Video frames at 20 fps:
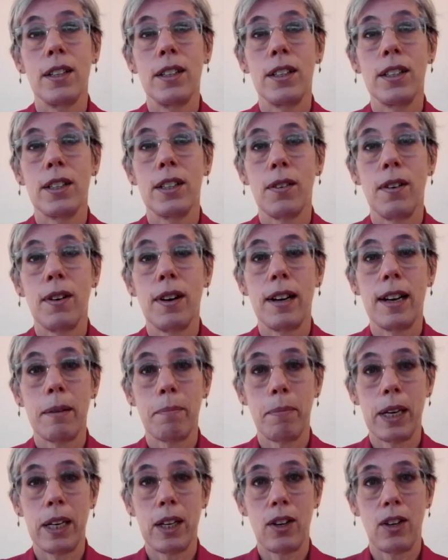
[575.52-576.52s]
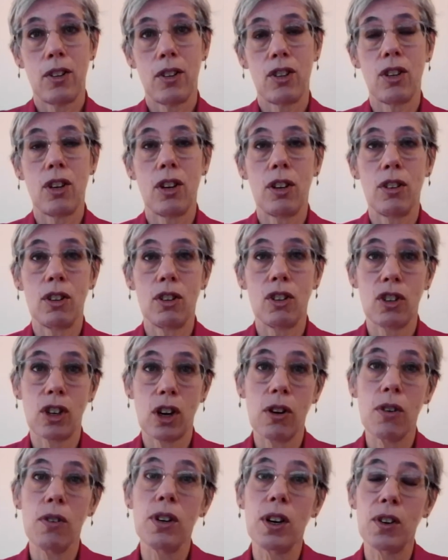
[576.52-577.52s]
So let me just
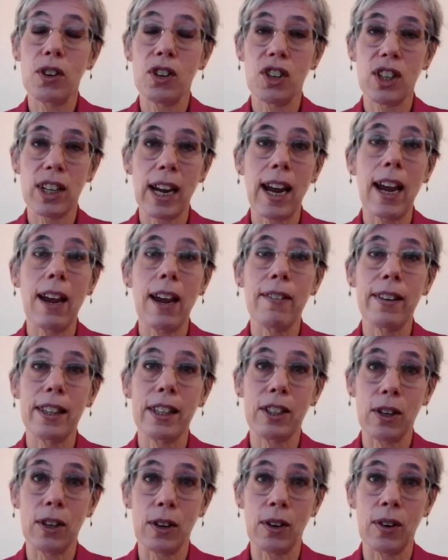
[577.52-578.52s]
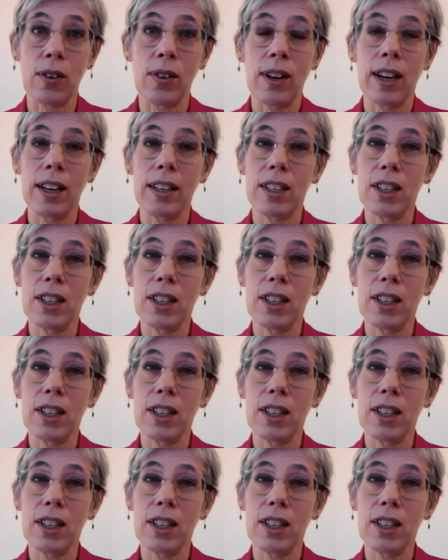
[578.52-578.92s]
share with you